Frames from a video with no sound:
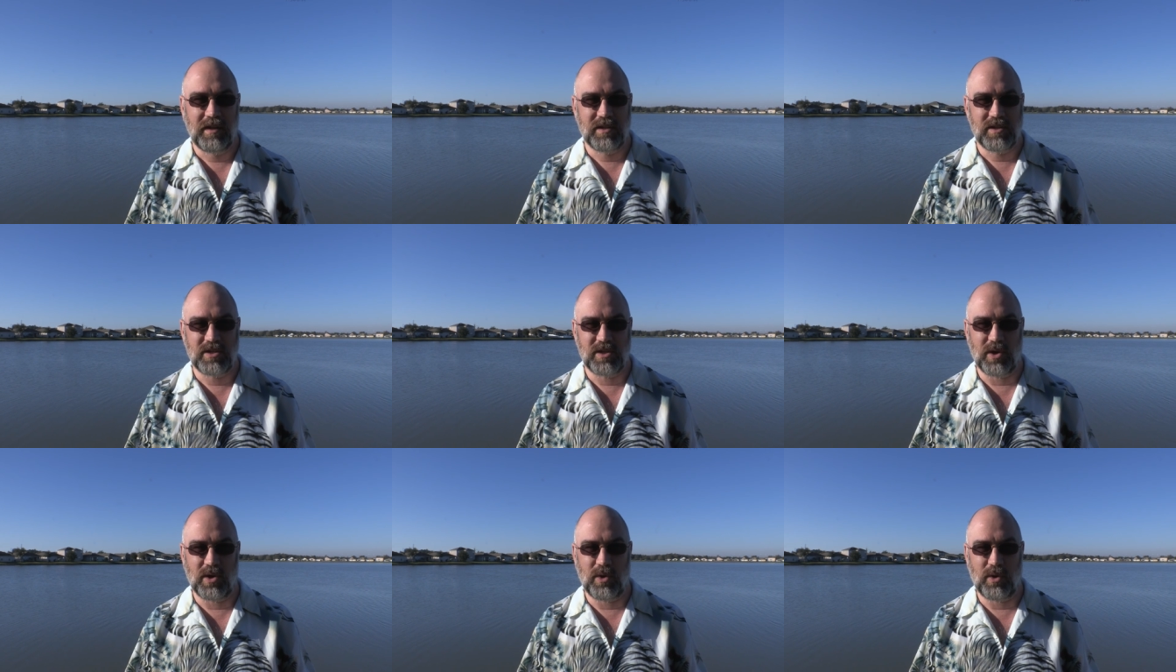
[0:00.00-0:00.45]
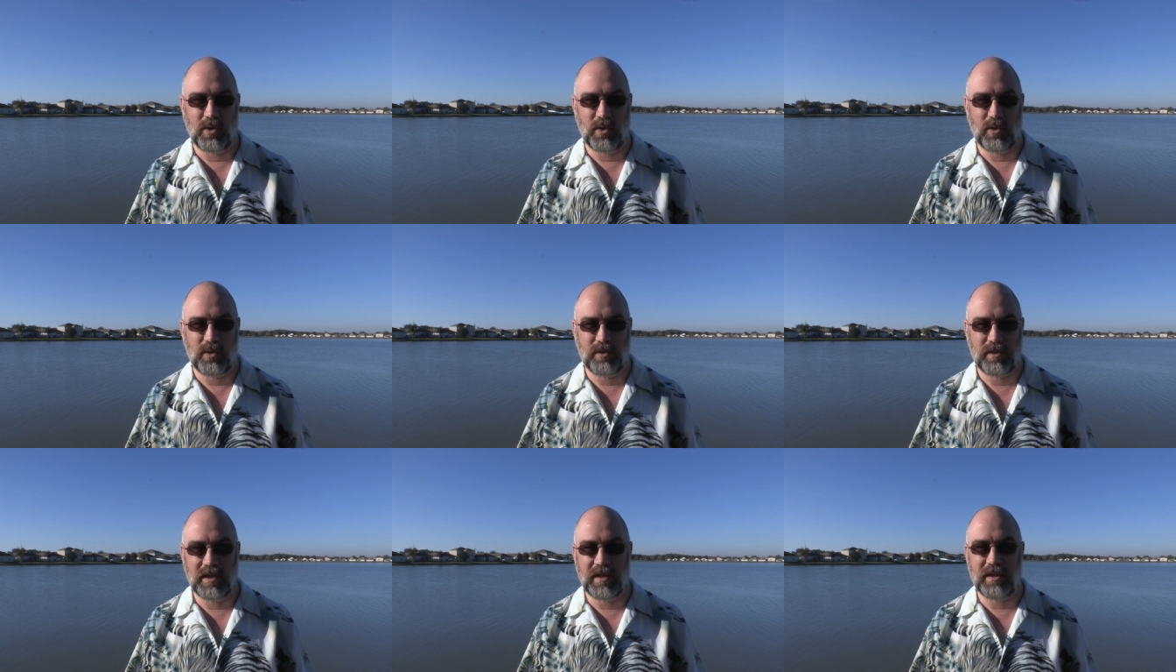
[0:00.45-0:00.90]

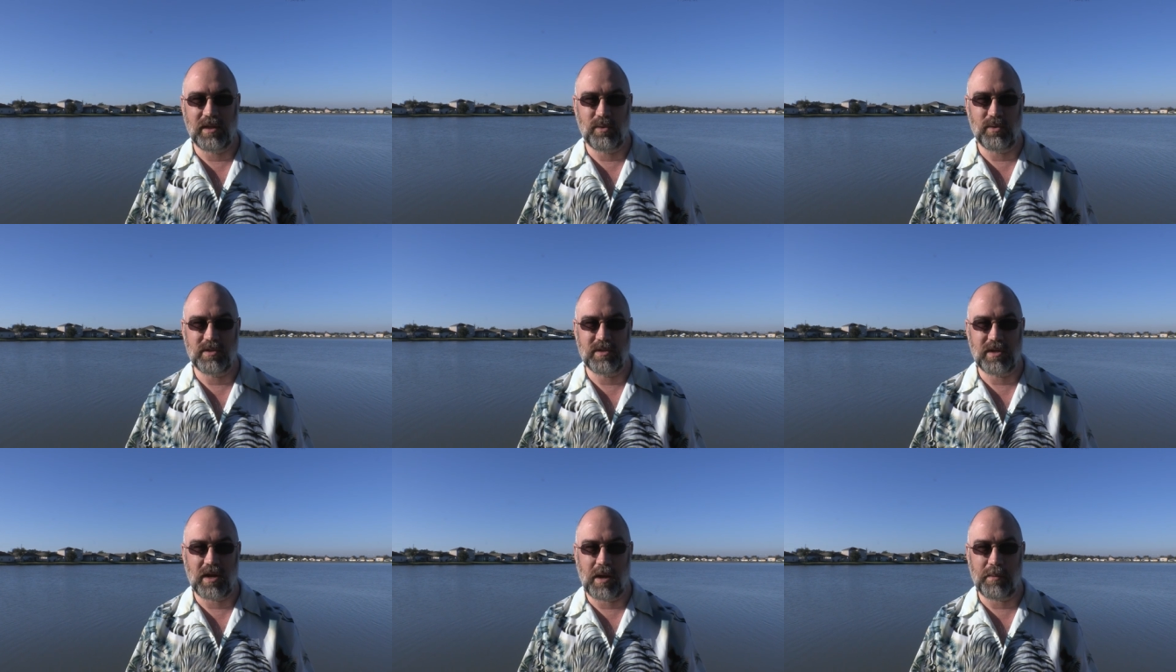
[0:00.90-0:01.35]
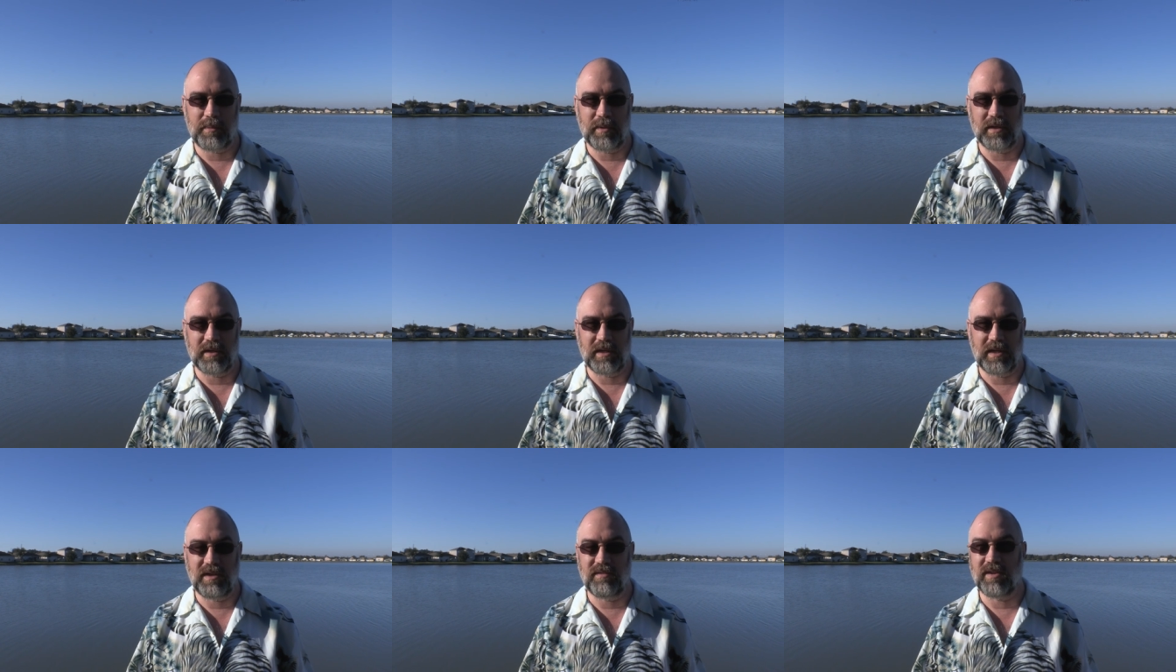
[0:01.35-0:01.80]
so then they were
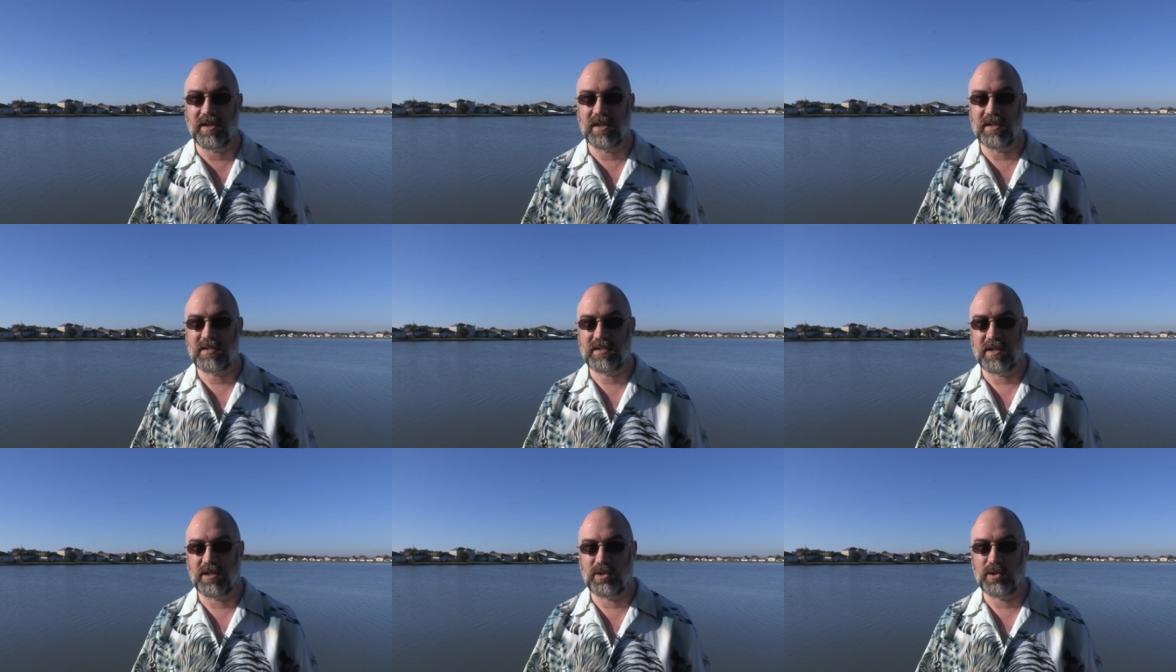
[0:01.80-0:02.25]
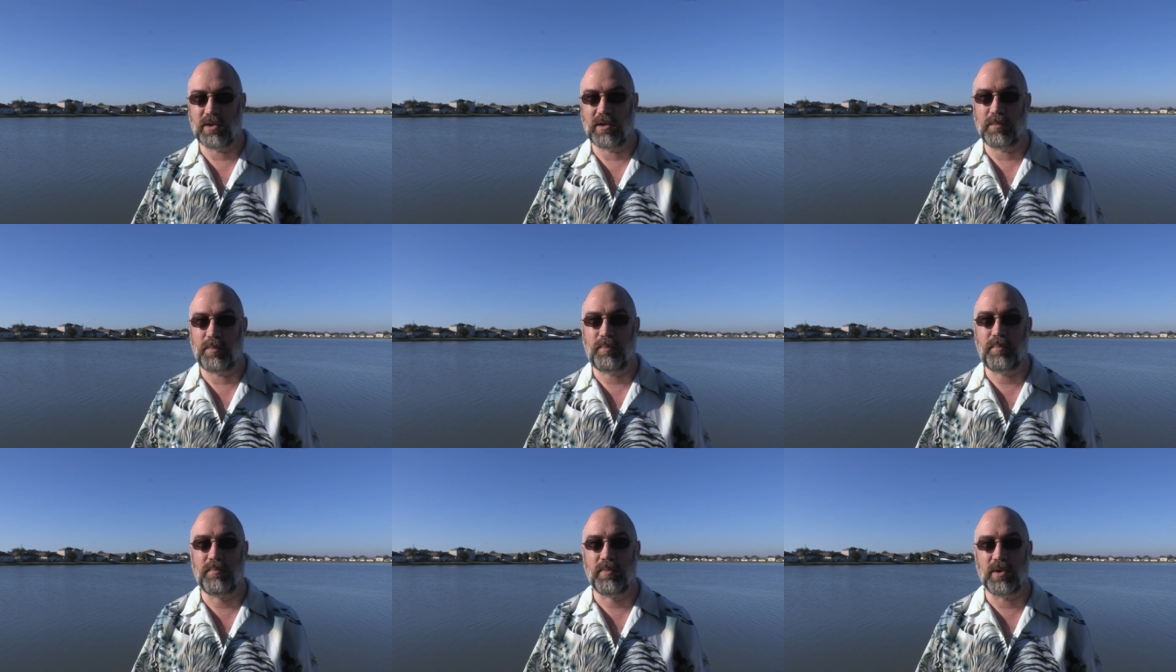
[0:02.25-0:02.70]
stopping giving us such
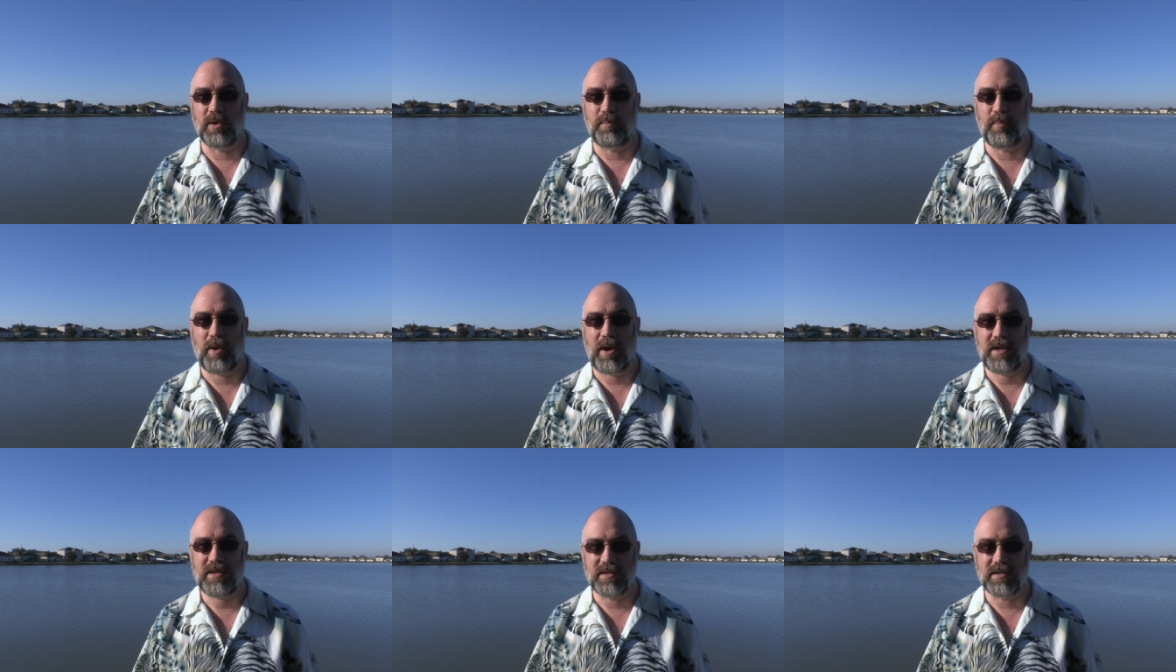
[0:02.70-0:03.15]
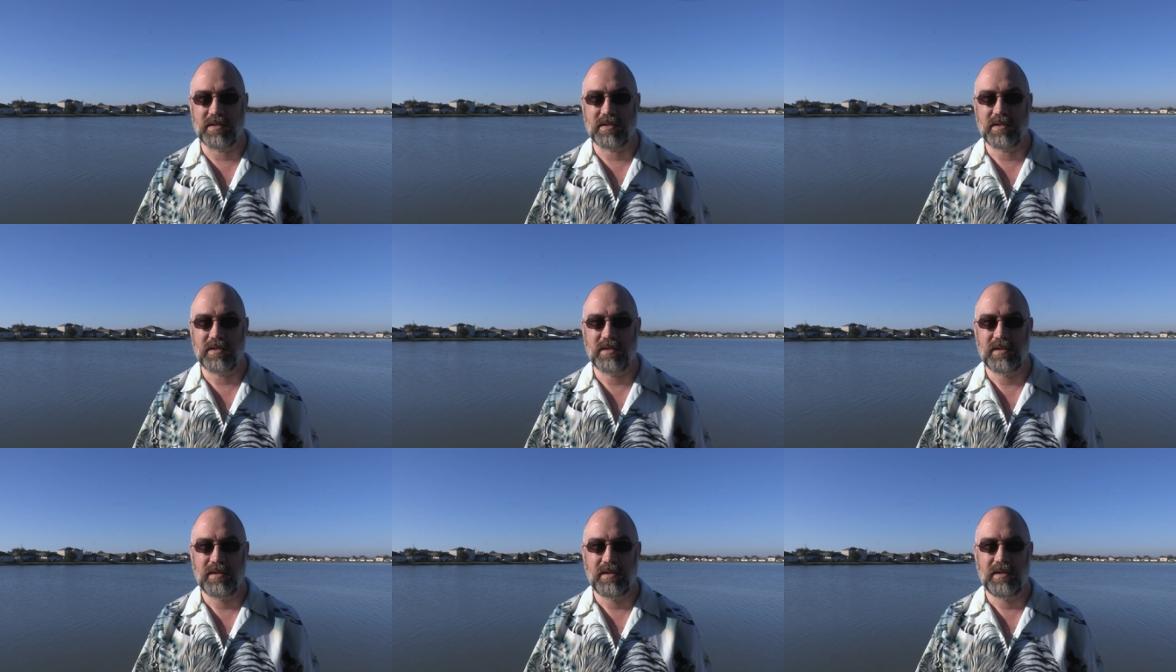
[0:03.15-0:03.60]
good good
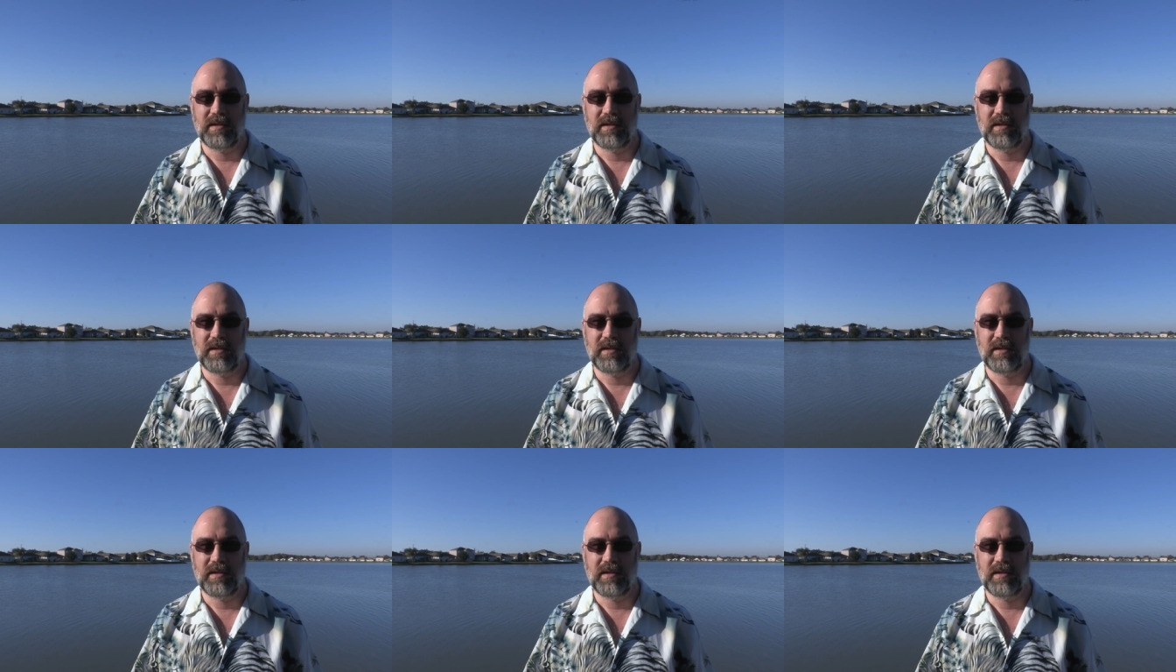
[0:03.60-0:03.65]
prices,